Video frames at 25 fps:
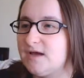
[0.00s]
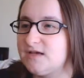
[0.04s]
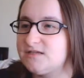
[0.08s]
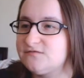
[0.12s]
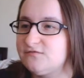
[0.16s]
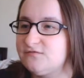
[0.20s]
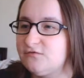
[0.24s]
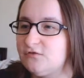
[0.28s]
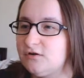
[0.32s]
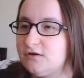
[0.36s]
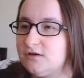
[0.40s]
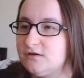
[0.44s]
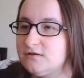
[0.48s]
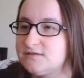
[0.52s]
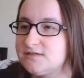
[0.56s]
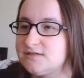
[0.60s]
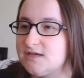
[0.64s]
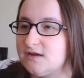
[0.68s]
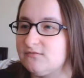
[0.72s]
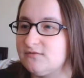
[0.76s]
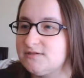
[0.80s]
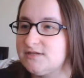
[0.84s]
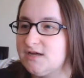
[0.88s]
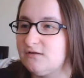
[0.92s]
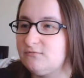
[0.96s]
the past four years,
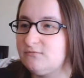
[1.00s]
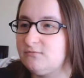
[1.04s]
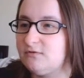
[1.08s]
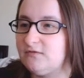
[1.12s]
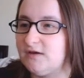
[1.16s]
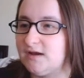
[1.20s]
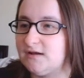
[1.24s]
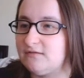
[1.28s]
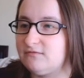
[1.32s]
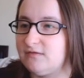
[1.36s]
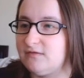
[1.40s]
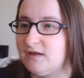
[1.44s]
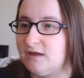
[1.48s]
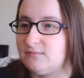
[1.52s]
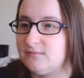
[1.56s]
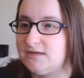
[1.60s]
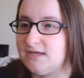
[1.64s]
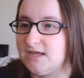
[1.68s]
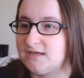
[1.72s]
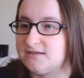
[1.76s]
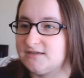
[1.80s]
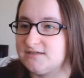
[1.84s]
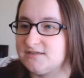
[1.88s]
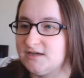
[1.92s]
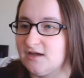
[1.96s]
every time we've had a family
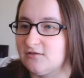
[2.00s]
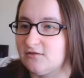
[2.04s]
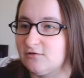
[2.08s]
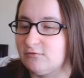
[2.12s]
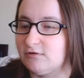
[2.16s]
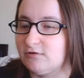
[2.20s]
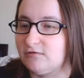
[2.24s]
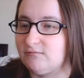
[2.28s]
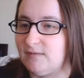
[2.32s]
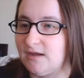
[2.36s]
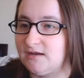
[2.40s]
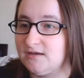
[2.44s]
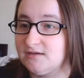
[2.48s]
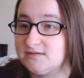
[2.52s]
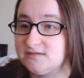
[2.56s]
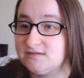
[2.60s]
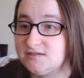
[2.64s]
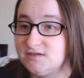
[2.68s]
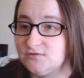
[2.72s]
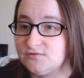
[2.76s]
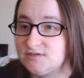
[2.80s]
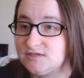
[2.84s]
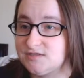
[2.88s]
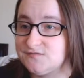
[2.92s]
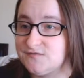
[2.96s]
get-together, we've made
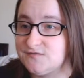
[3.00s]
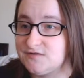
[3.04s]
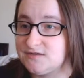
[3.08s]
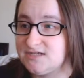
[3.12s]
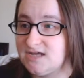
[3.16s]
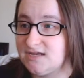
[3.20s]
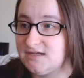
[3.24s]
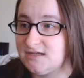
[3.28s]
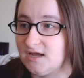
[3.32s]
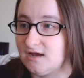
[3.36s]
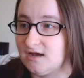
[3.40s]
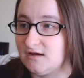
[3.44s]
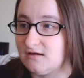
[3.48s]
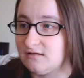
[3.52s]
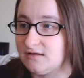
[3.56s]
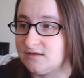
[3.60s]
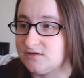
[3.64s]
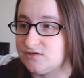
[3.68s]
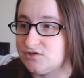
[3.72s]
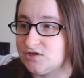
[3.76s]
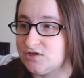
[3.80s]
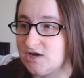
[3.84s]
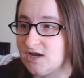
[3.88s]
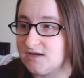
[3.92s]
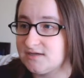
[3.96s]
excuses for Danielle
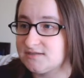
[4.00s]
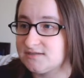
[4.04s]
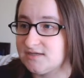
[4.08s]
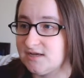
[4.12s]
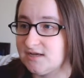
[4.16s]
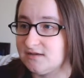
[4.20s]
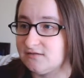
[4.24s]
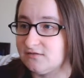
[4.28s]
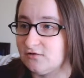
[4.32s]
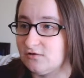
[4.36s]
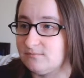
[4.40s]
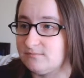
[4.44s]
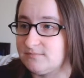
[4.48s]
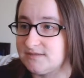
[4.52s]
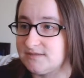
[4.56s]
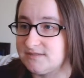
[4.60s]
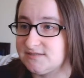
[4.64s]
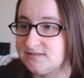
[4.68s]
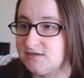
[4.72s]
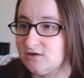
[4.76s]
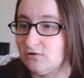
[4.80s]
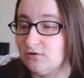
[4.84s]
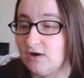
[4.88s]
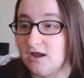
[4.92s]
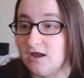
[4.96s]
and Jack saying they're
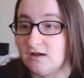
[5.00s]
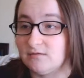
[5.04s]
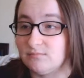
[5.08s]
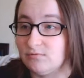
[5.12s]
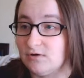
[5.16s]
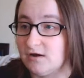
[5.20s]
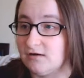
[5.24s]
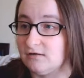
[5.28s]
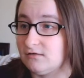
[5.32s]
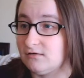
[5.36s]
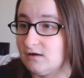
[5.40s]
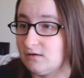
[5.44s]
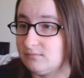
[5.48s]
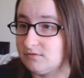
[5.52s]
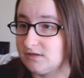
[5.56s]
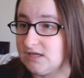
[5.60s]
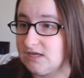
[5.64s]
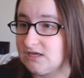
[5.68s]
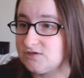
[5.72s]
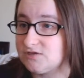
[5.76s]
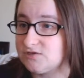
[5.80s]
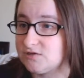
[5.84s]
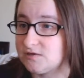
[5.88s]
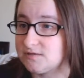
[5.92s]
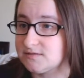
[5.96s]
busy or had prior
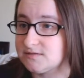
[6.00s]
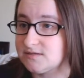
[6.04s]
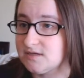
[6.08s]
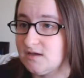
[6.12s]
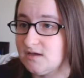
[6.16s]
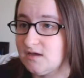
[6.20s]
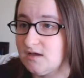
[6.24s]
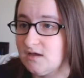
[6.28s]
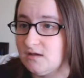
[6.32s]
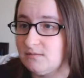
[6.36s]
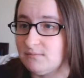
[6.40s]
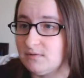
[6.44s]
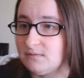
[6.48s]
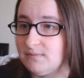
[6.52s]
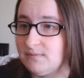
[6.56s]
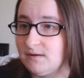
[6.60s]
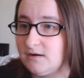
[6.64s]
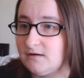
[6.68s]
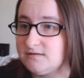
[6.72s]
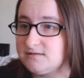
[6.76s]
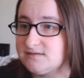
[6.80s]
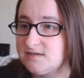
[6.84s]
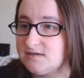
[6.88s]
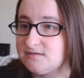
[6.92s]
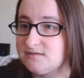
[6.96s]
obligations. My
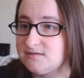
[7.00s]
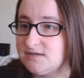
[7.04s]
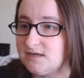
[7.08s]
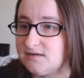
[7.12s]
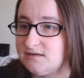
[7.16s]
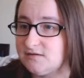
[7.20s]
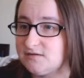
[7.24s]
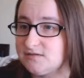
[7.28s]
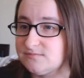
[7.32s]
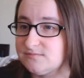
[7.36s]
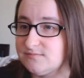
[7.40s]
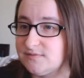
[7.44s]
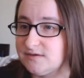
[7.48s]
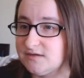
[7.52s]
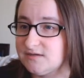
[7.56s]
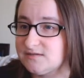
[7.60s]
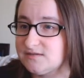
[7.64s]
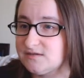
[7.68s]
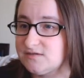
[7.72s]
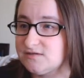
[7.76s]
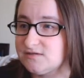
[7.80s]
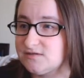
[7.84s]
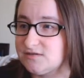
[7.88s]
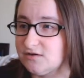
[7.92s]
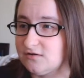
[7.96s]
parents said Danielle's biggest
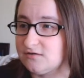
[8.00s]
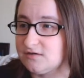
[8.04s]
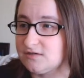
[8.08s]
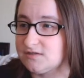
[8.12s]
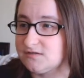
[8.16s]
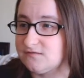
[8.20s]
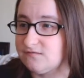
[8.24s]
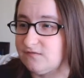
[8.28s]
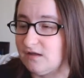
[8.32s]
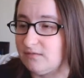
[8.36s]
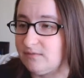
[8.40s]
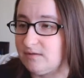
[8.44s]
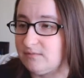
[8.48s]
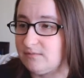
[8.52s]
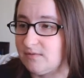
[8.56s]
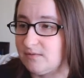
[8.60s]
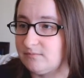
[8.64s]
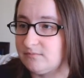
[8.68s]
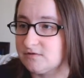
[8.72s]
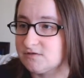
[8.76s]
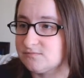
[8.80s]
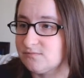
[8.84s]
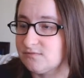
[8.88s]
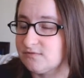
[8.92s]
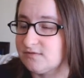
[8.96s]
concern is family
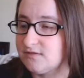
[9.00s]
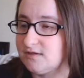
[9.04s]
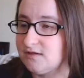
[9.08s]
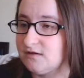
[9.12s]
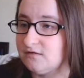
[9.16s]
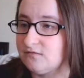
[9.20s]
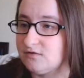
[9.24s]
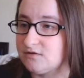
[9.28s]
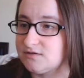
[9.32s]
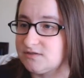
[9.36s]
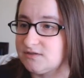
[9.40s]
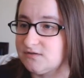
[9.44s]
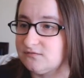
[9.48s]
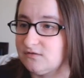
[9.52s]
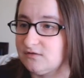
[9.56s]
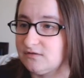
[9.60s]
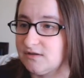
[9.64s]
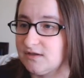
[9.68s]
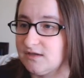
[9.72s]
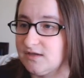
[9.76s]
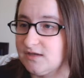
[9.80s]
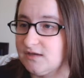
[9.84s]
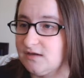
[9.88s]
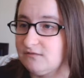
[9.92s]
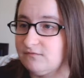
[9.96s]
members will think of her
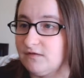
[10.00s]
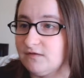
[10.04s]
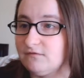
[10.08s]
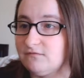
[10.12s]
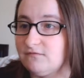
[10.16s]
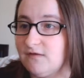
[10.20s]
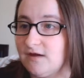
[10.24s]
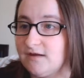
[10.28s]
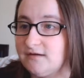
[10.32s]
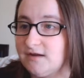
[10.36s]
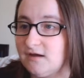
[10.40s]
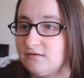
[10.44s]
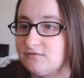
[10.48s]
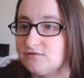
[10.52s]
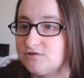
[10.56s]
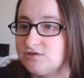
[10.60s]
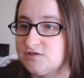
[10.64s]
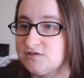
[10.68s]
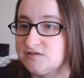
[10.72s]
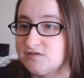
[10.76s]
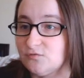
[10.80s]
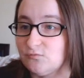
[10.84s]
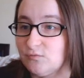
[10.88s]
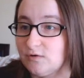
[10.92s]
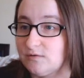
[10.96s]
differently if they find out
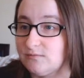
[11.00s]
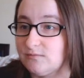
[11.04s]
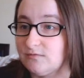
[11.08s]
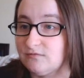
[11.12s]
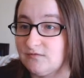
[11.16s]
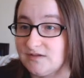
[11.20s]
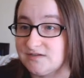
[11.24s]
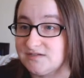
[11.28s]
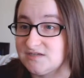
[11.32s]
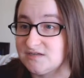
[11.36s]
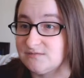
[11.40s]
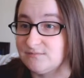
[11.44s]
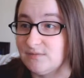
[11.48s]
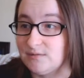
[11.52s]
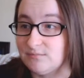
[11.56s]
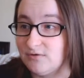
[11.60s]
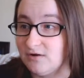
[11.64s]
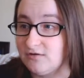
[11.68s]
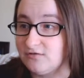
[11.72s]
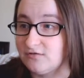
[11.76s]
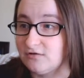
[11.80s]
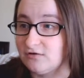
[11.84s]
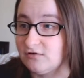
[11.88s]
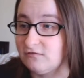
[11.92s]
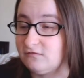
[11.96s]
she's the one preventing my
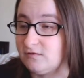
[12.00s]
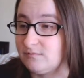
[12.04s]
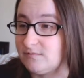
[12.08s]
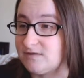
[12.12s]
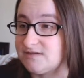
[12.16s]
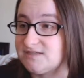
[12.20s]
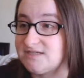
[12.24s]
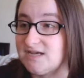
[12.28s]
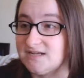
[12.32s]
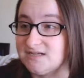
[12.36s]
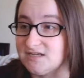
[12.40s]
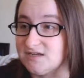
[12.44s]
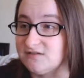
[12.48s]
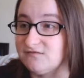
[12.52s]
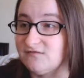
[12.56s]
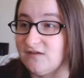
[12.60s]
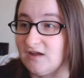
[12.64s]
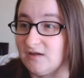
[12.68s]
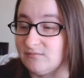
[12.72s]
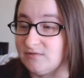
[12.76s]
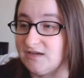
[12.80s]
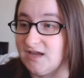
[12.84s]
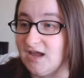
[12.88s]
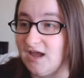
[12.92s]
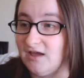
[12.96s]
brother from attending
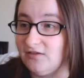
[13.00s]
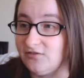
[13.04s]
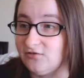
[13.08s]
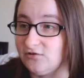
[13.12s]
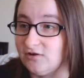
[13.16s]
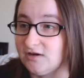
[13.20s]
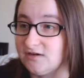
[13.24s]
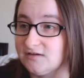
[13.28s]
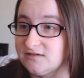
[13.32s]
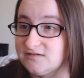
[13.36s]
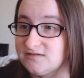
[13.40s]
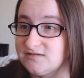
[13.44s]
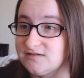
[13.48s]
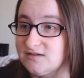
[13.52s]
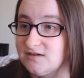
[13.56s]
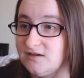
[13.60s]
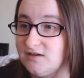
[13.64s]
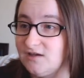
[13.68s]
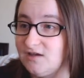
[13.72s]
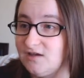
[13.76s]
family gatherings.